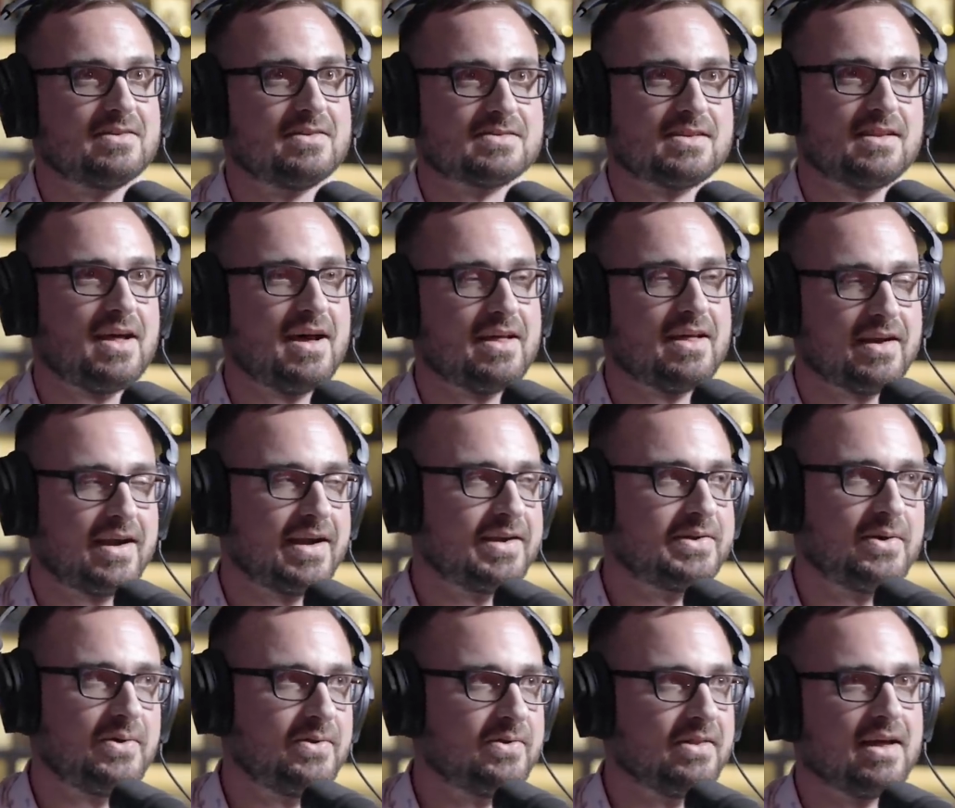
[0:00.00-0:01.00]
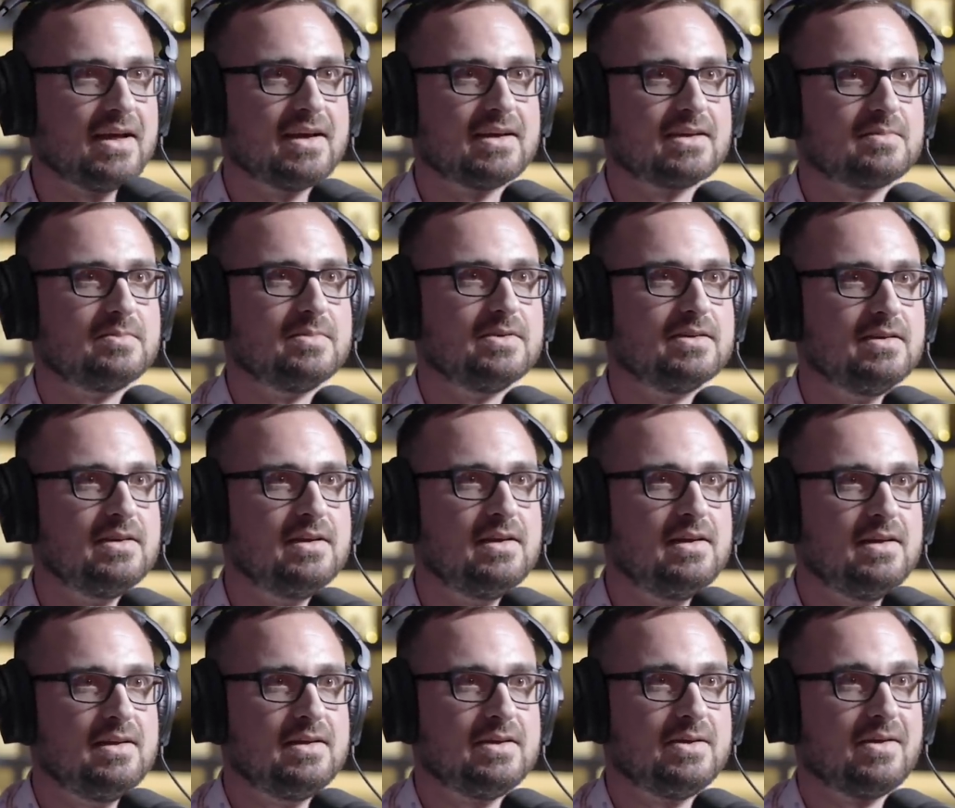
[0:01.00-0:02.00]
There's a lot that I don't like, but
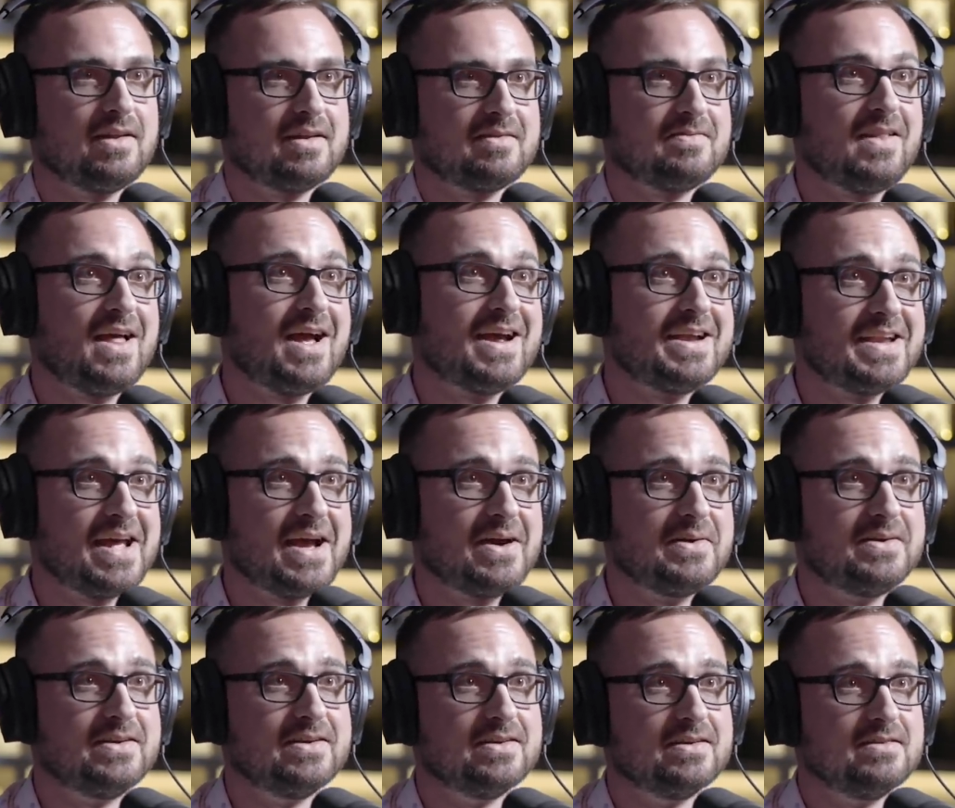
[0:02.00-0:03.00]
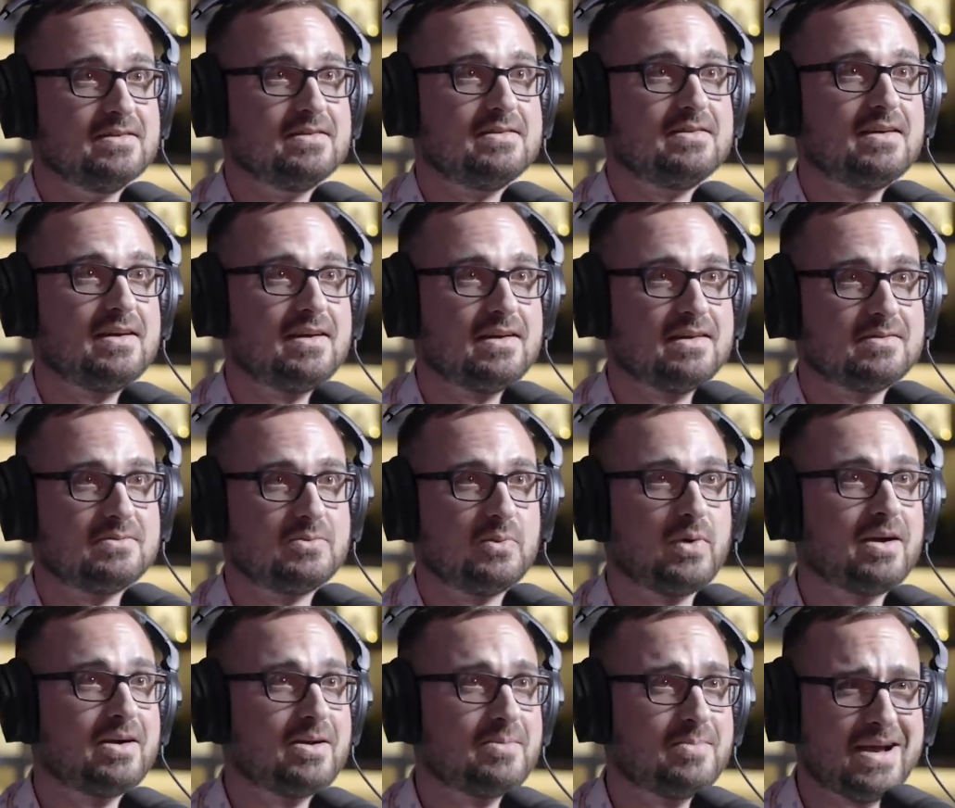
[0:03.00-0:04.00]
you know, like flying down here, uh,
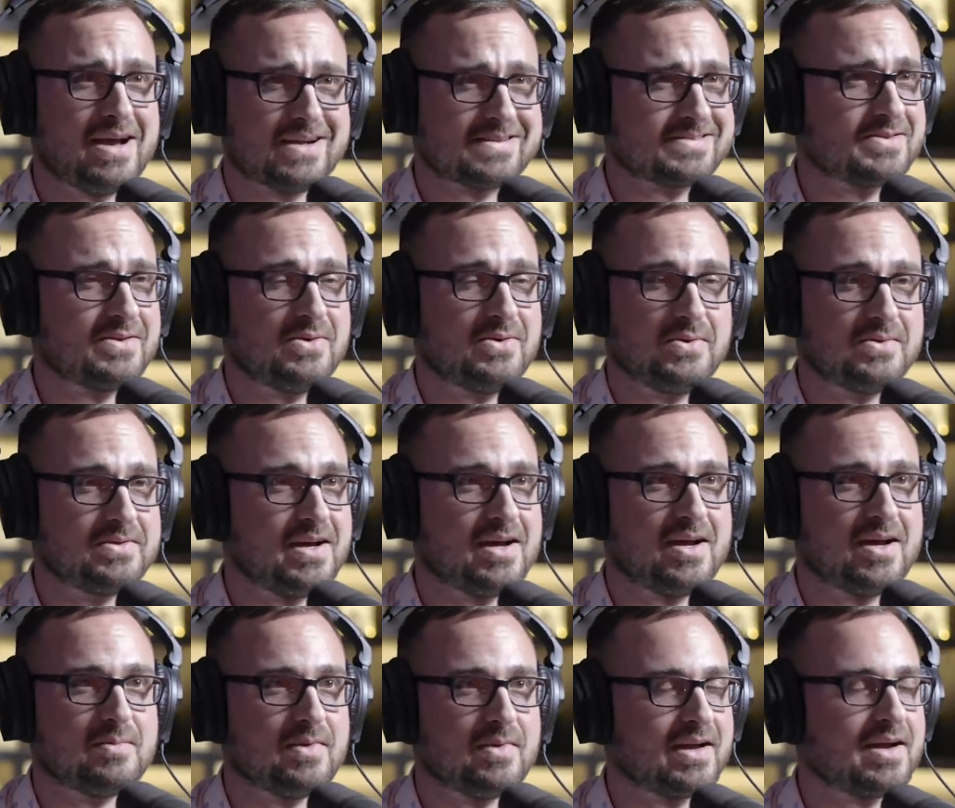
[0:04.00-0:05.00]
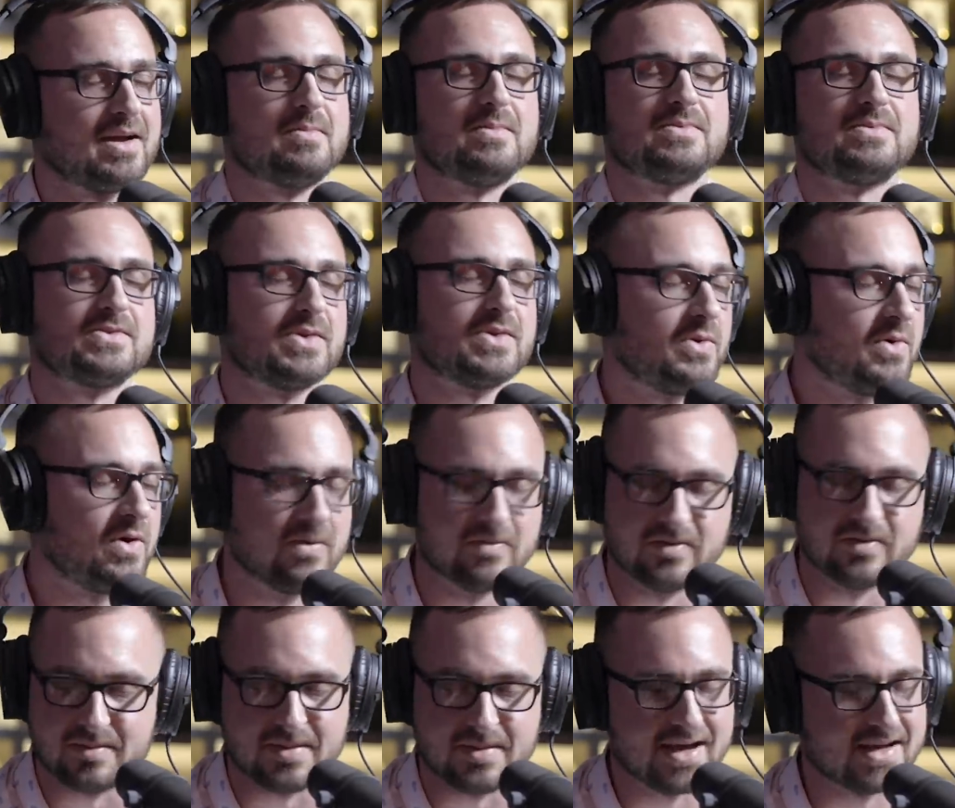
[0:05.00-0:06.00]
wearing a mask the whole time. Like I'm so
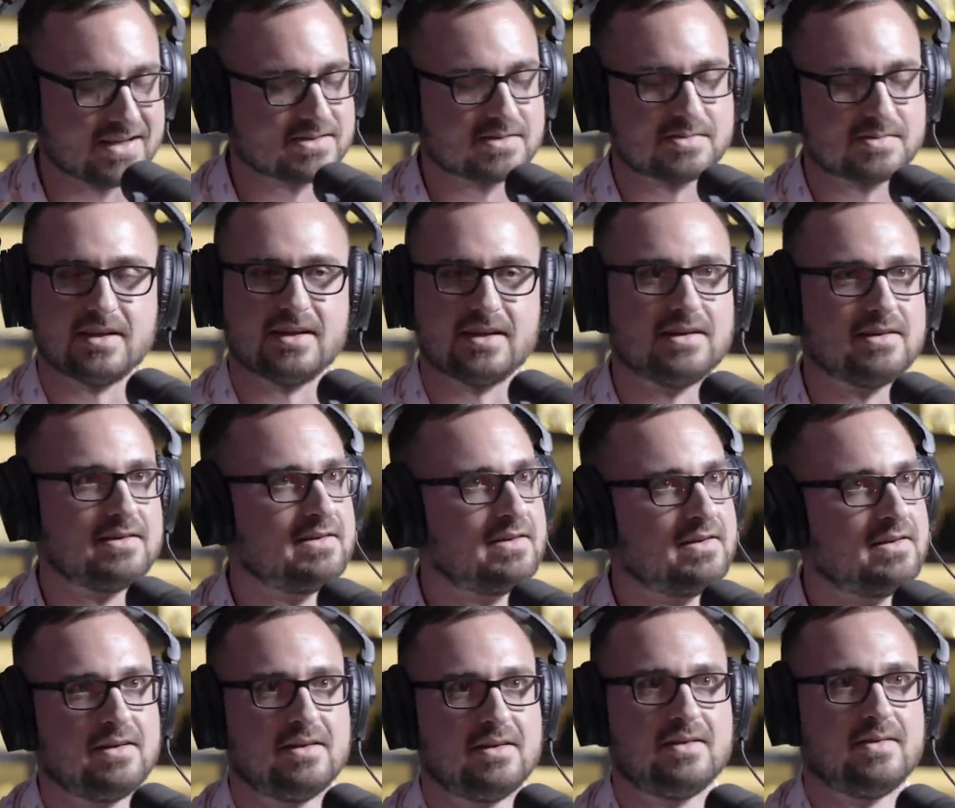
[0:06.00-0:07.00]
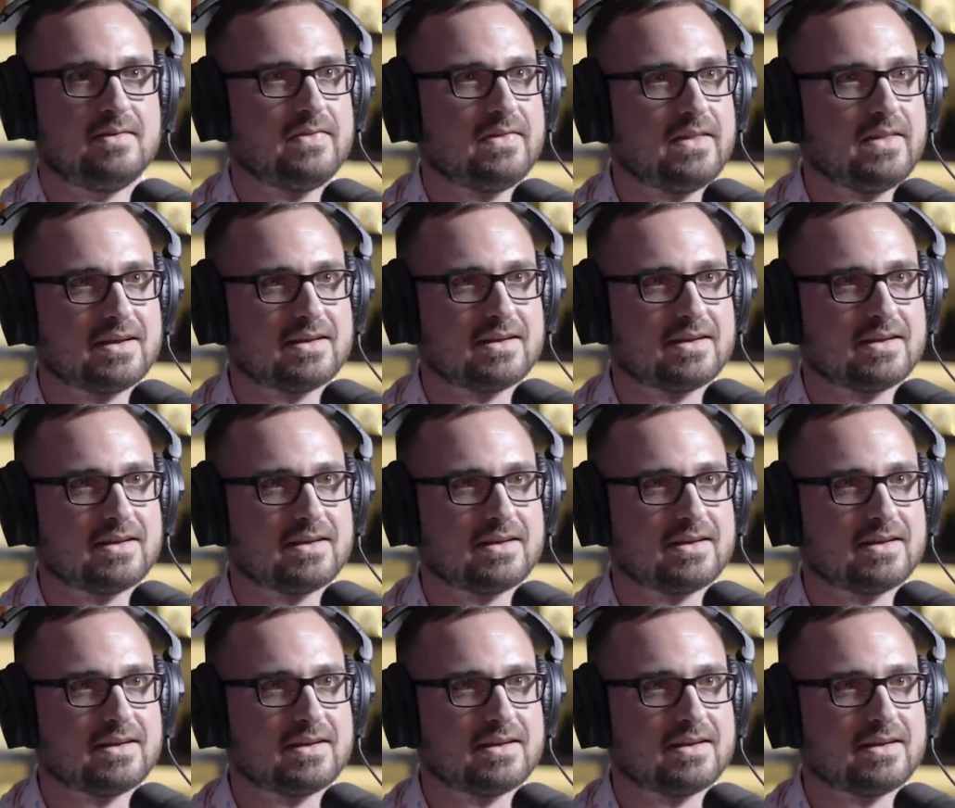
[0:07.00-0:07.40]
over the masks, man. Yeah, same here.